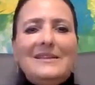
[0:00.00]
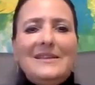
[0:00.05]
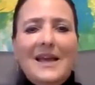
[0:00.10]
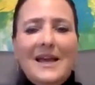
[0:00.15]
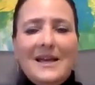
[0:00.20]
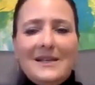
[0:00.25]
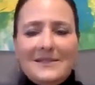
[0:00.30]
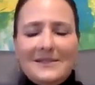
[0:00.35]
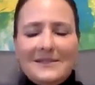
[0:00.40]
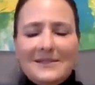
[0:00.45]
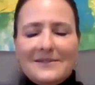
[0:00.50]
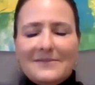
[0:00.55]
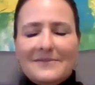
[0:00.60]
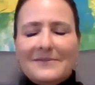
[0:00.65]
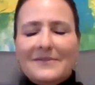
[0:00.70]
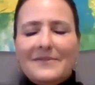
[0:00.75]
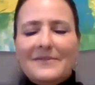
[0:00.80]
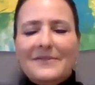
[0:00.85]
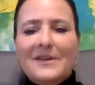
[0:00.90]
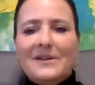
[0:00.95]
Yes,
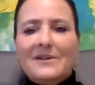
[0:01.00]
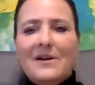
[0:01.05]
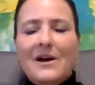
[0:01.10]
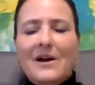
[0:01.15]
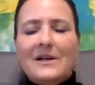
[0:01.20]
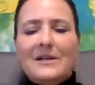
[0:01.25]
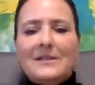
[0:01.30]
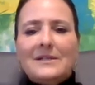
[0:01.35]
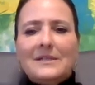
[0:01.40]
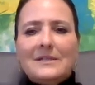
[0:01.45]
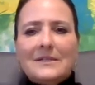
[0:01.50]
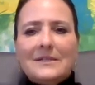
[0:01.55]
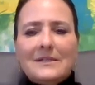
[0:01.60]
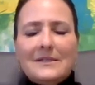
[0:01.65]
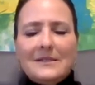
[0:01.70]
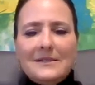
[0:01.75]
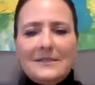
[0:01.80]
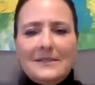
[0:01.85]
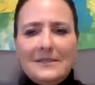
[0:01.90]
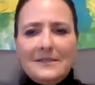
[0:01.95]
there are.
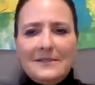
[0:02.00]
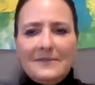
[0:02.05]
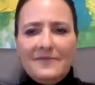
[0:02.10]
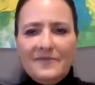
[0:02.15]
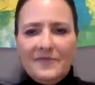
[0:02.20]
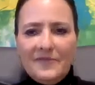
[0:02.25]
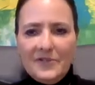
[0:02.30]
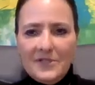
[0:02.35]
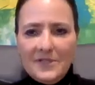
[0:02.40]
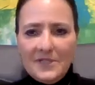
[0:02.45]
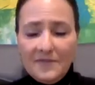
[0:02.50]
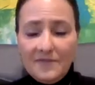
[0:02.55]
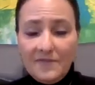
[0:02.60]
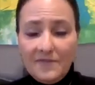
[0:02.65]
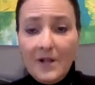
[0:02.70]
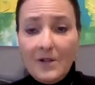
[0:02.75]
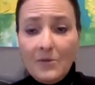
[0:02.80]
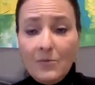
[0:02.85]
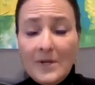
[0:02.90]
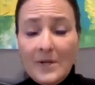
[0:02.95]
First of
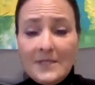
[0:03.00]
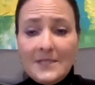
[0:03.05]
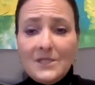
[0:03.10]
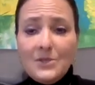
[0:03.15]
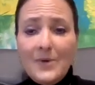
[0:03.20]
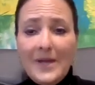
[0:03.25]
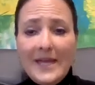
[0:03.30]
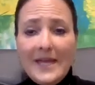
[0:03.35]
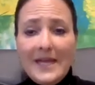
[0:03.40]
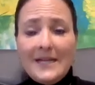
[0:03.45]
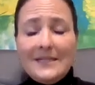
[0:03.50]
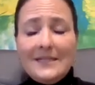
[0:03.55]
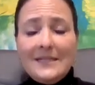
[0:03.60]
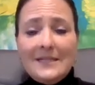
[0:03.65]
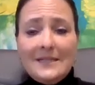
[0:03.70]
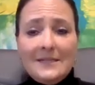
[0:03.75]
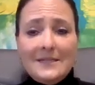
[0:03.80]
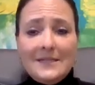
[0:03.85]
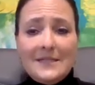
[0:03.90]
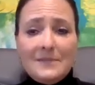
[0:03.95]
all, once you hand
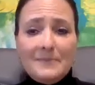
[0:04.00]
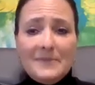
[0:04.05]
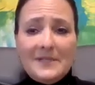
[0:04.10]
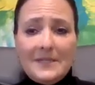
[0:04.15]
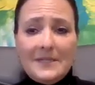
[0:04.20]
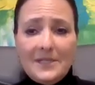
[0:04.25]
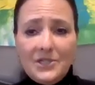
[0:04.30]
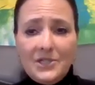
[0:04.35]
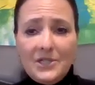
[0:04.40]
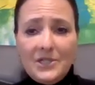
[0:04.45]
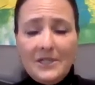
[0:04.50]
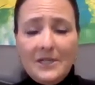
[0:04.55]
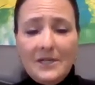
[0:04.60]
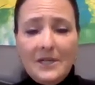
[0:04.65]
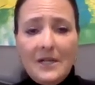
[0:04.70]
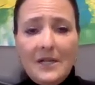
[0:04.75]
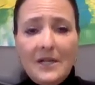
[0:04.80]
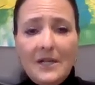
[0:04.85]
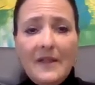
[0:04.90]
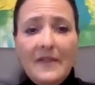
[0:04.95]
in this
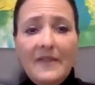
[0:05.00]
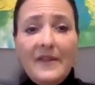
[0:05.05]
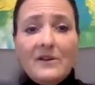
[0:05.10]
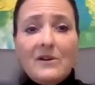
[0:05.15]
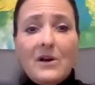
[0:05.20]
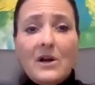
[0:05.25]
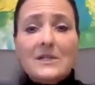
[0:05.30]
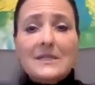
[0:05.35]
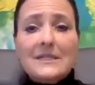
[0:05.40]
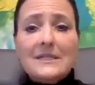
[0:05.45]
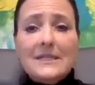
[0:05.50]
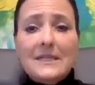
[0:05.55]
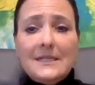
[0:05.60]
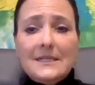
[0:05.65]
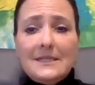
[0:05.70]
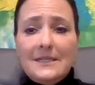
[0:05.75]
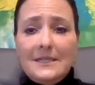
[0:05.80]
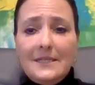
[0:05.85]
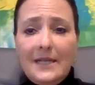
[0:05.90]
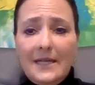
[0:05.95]
petition, there are
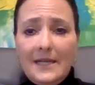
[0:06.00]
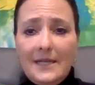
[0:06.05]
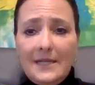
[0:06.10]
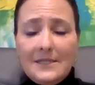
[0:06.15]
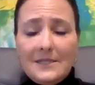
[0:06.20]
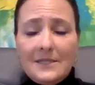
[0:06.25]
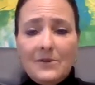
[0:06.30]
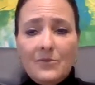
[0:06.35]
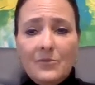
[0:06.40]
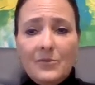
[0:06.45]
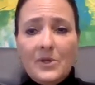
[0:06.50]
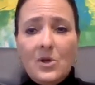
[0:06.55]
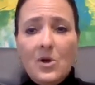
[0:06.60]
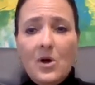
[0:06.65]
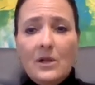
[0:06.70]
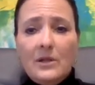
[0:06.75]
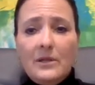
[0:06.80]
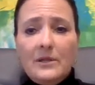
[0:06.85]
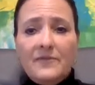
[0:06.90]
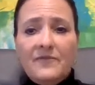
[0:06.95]
60 days. We
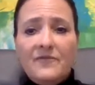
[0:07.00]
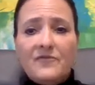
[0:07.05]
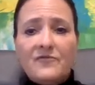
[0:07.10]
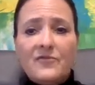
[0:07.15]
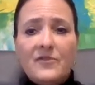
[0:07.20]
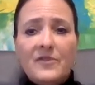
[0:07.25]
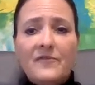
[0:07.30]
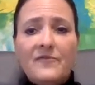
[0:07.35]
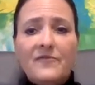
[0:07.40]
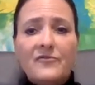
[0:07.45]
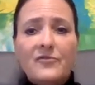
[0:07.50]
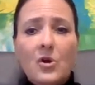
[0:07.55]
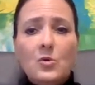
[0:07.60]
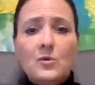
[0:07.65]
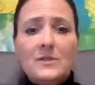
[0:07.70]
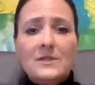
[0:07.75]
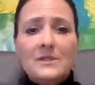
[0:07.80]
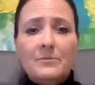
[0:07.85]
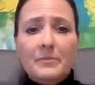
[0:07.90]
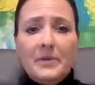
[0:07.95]
call it the
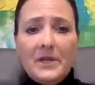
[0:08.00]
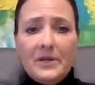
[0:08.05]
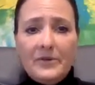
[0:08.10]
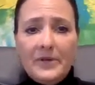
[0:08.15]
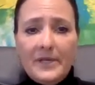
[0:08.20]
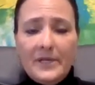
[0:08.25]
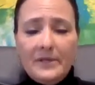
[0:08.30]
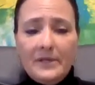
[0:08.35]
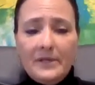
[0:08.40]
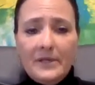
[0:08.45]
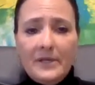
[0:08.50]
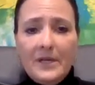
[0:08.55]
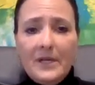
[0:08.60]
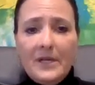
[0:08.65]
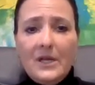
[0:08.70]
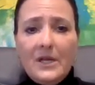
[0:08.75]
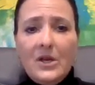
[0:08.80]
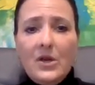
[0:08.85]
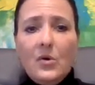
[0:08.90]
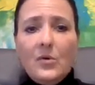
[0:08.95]
frozen period.
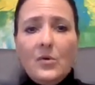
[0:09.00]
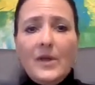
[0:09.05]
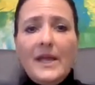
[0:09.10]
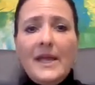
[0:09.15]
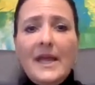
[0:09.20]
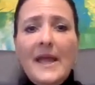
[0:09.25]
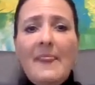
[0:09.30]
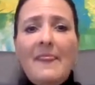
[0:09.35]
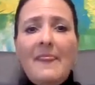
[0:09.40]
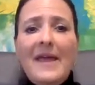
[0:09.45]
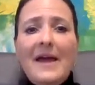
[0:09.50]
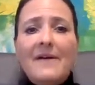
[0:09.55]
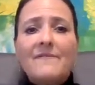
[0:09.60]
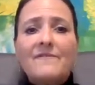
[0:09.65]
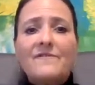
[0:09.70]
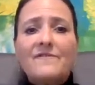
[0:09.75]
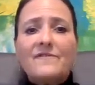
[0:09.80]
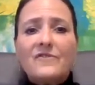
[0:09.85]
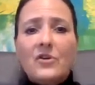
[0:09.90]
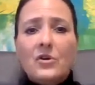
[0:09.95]
Okay, and that
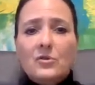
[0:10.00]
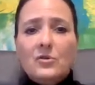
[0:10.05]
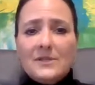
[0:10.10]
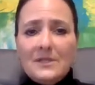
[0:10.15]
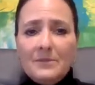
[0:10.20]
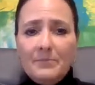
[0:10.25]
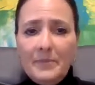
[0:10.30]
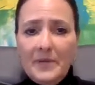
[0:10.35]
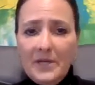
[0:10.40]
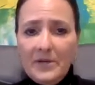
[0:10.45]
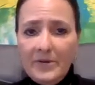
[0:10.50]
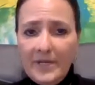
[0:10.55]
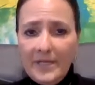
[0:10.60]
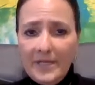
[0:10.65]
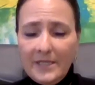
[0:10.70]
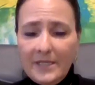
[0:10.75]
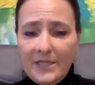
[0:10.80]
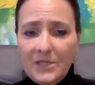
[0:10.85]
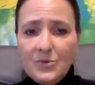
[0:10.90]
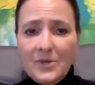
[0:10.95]
frozen
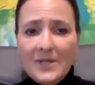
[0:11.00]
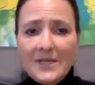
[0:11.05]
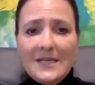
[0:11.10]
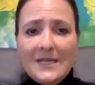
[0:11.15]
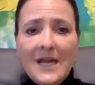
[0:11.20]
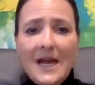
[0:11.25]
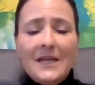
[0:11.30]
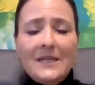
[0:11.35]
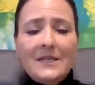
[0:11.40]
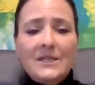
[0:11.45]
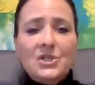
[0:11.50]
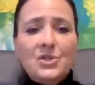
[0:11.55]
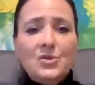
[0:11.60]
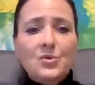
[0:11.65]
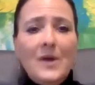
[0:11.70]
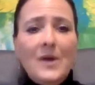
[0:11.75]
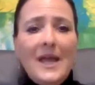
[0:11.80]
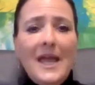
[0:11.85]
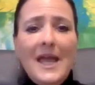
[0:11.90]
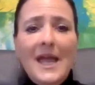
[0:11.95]
period, you cannot
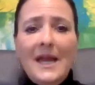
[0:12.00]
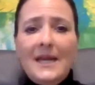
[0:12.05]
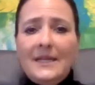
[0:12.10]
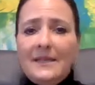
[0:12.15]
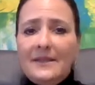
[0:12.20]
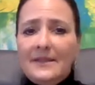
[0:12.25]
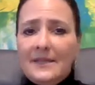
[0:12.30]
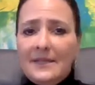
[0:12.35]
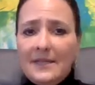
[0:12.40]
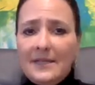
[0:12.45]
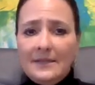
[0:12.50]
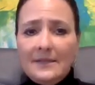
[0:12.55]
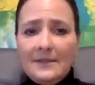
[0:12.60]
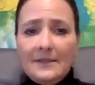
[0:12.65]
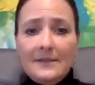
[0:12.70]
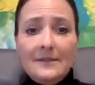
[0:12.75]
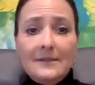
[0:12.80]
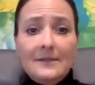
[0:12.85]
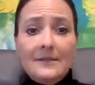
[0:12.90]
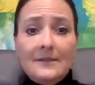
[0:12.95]
do anything
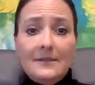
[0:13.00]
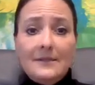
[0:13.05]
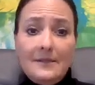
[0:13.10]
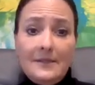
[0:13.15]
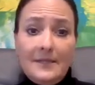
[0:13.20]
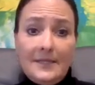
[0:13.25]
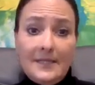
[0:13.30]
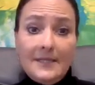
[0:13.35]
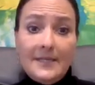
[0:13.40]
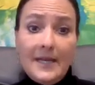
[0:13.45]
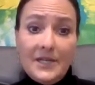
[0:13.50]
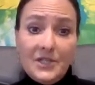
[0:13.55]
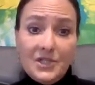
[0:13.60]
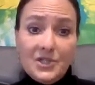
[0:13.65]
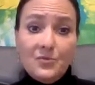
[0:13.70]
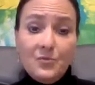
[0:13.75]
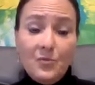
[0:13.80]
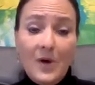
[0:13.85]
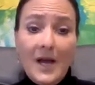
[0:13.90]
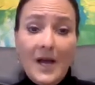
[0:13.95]

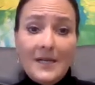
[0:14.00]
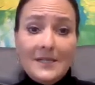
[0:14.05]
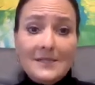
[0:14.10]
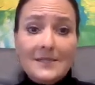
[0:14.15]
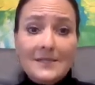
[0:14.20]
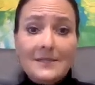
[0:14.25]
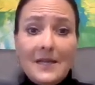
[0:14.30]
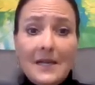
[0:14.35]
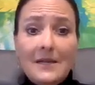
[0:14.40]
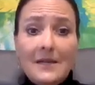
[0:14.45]
litigation-wise,